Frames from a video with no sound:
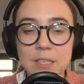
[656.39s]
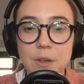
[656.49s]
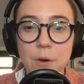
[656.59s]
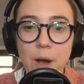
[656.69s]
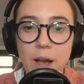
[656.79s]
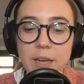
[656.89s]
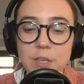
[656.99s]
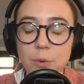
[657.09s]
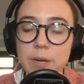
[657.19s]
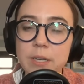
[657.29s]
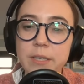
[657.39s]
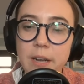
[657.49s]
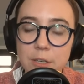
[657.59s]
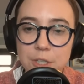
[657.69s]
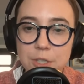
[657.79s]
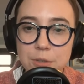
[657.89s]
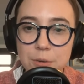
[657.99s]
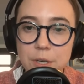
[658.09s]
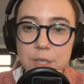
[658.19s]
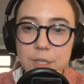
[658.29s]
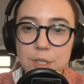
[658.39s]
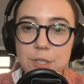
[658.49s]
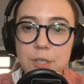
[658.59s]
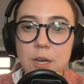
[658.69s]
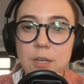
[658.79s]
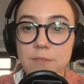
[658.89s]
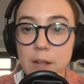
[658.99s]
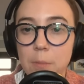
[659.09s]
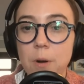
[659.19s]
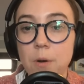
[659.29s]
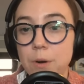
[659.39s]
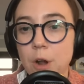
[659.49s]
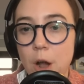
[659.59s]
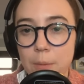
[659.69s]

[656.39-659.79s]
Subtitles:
So I joined an energy storage developer, owner, and